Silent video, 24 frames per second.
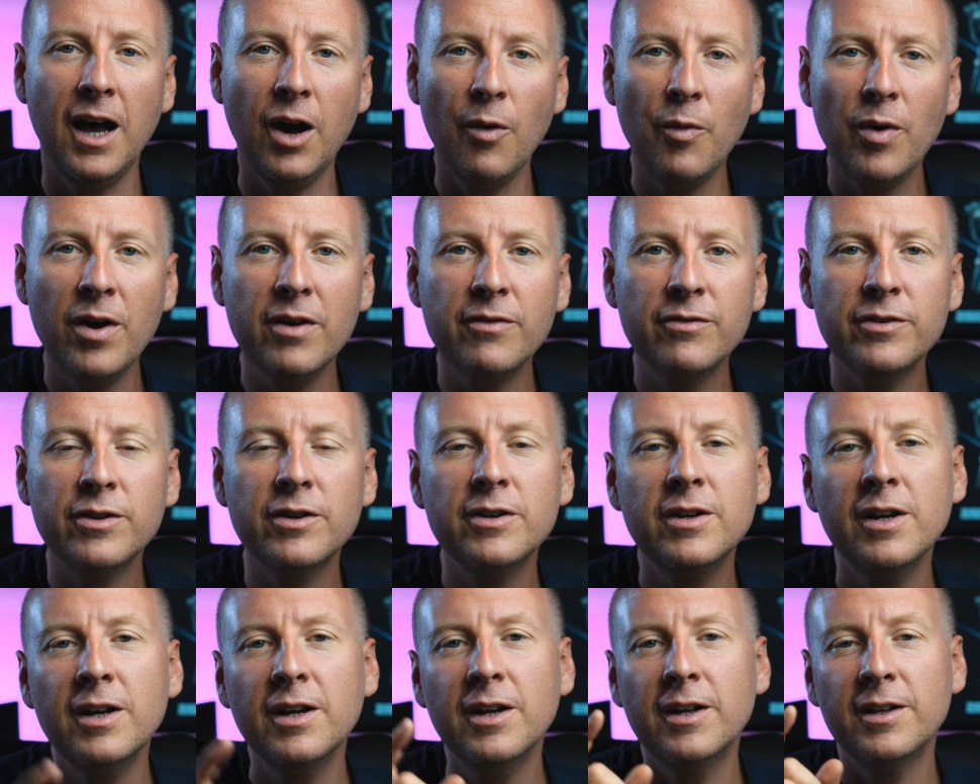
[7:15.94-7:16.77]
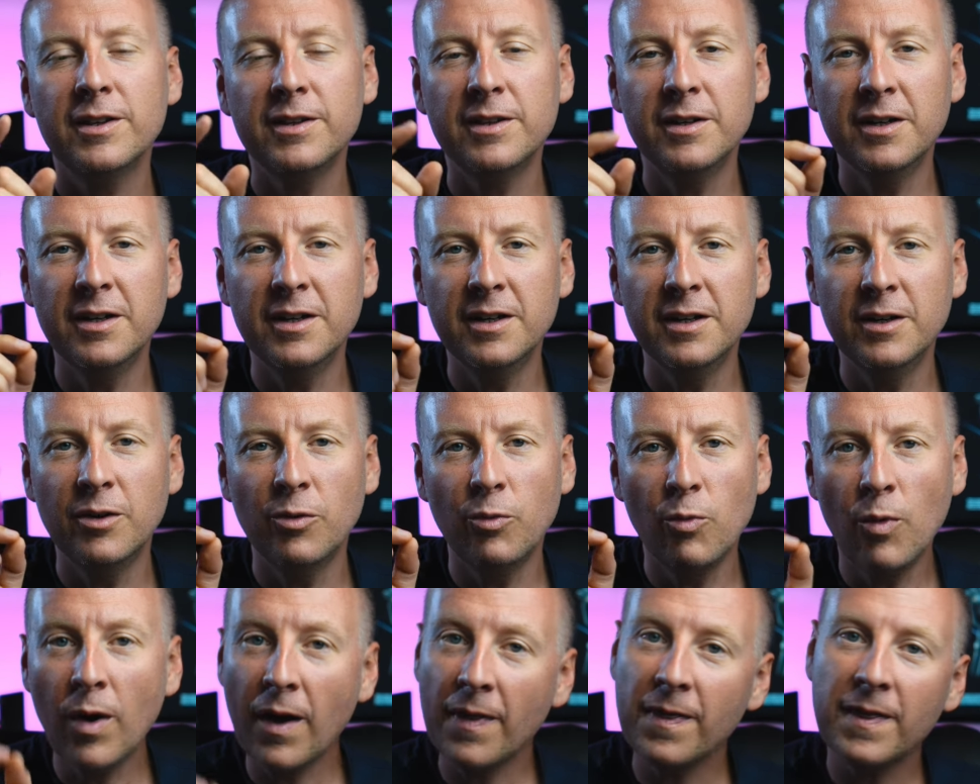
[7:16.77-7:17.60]
However, the
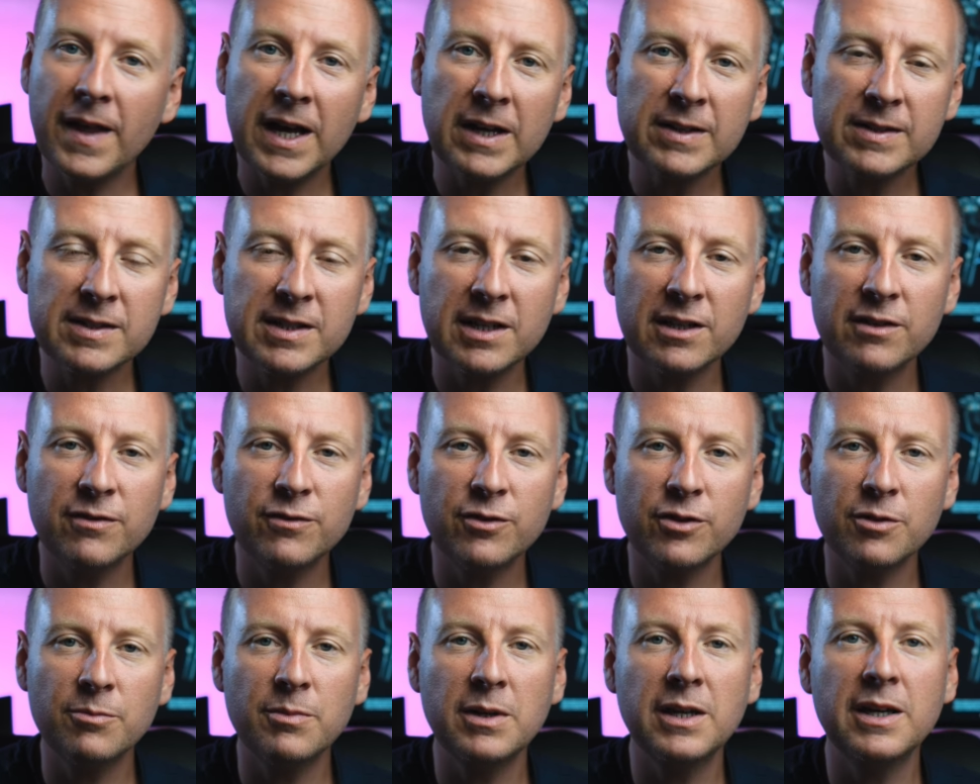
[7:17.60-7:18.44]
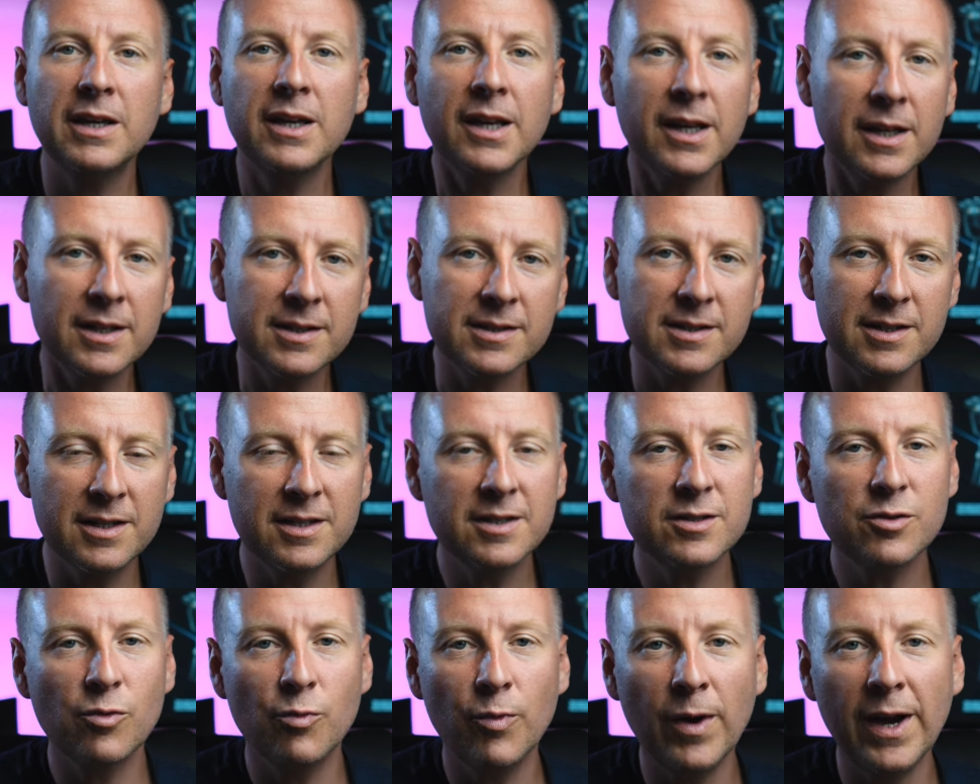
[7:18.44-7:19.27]
one downside for me is
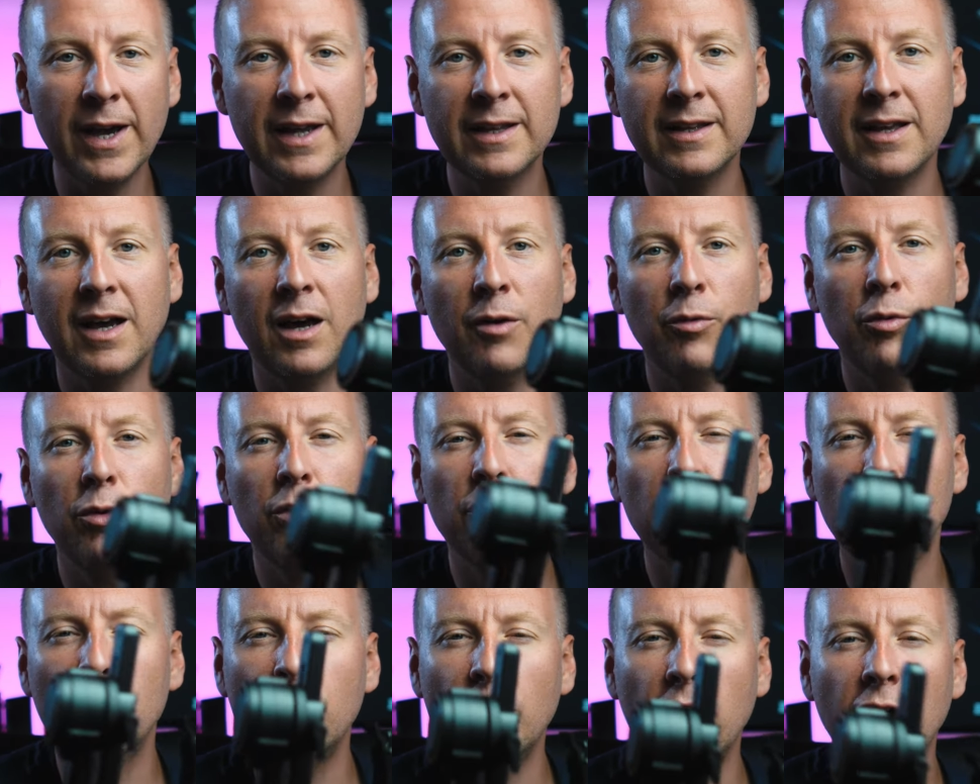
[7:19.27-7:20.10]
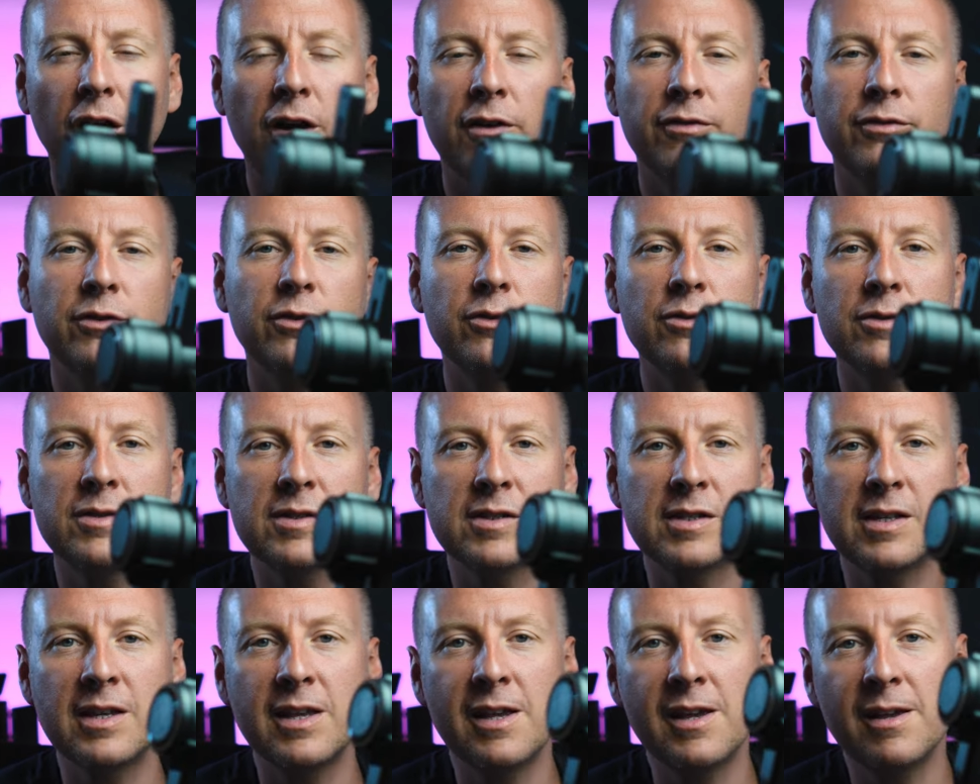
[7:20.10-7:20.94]
its weight. I would love to
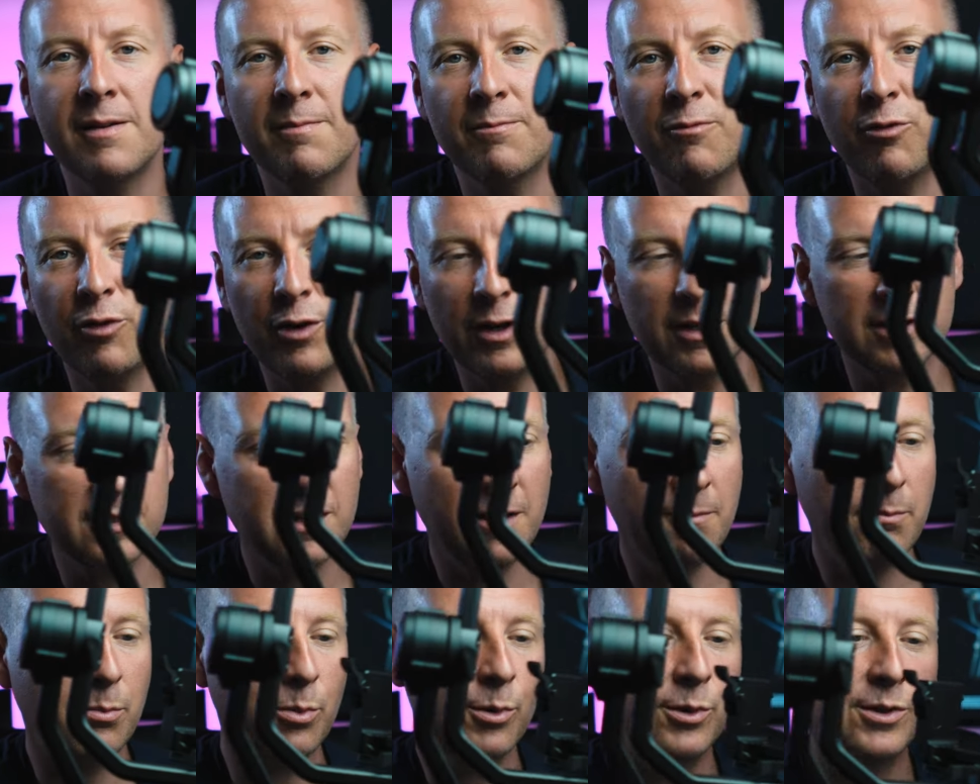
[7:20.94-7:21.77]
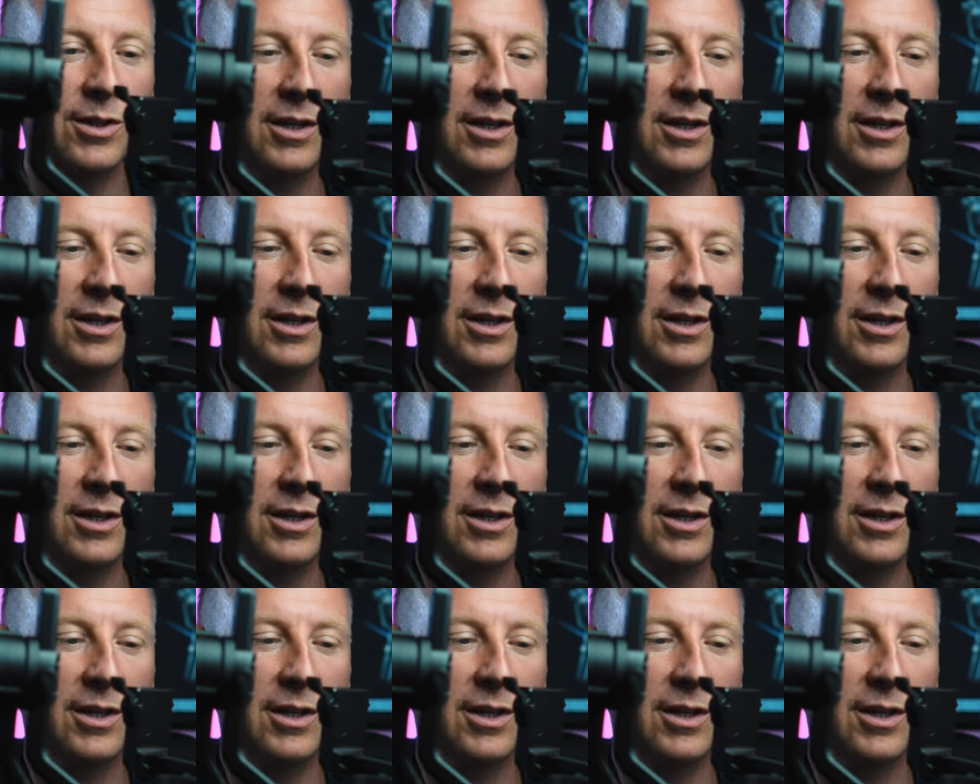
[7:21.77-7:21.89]
see, for example,